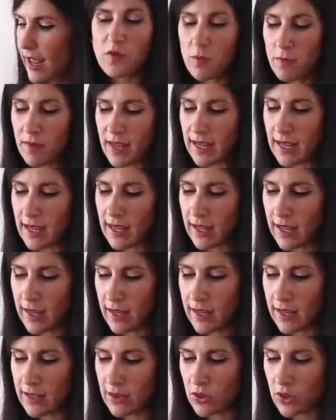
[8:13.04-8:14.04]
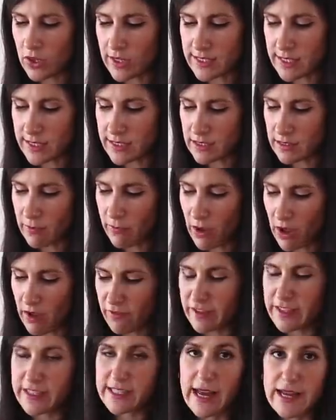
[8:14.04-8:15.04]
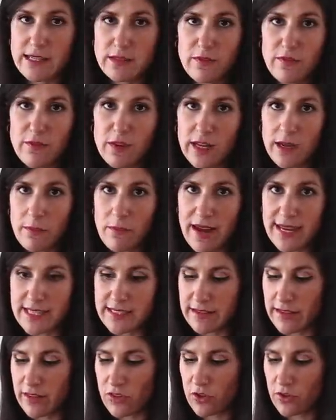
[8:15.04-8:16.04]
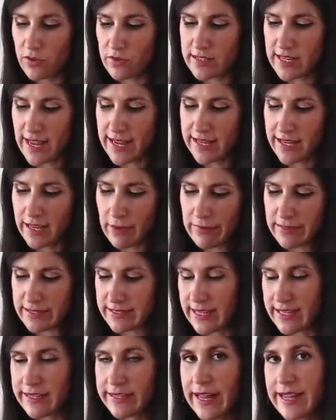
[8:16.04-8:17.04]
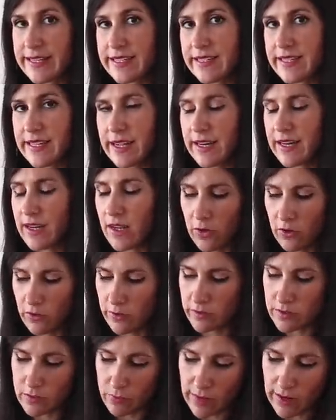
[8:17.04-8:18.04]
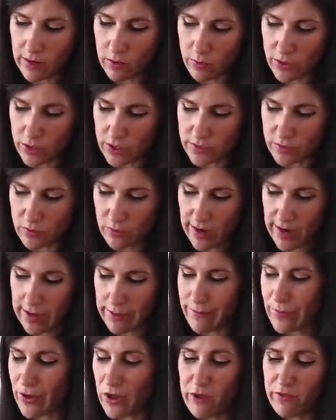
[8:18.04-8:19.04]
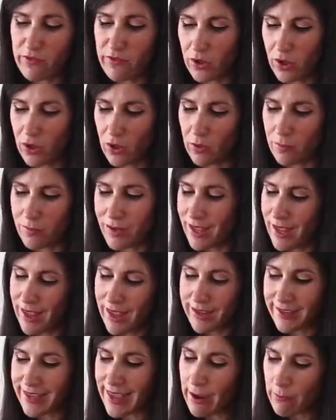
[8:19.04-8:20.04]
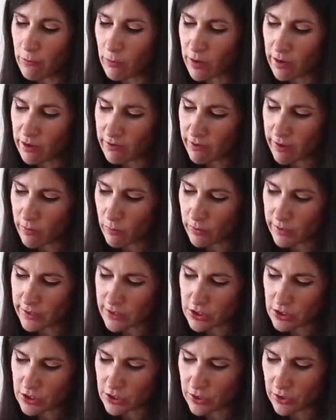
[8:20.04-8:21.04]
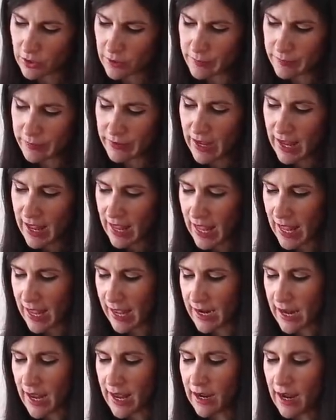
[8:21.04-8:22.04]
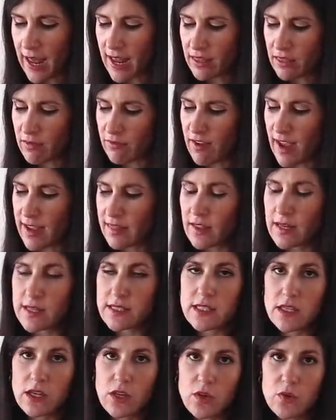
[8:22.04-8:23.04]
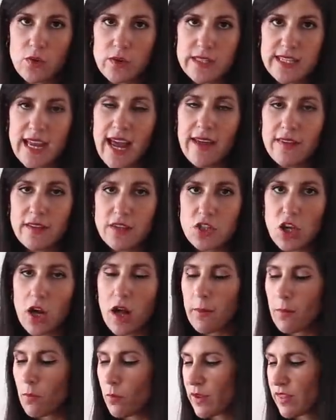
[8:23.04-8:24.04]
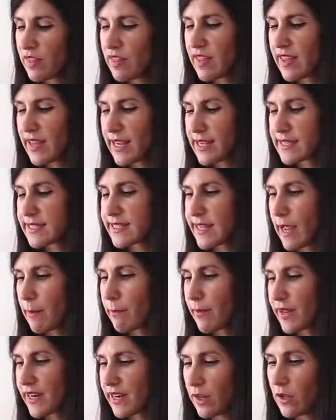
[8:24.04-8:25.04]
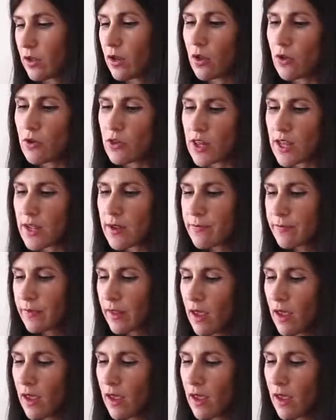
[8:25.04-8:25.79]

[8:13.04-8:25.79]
For me, it just is the perfect size for fitting my essentials. I can get my sunglasses in here as well, which is great, perfume, camera if I wanted to, and I like the fact that it secures at the top with the snap button closure.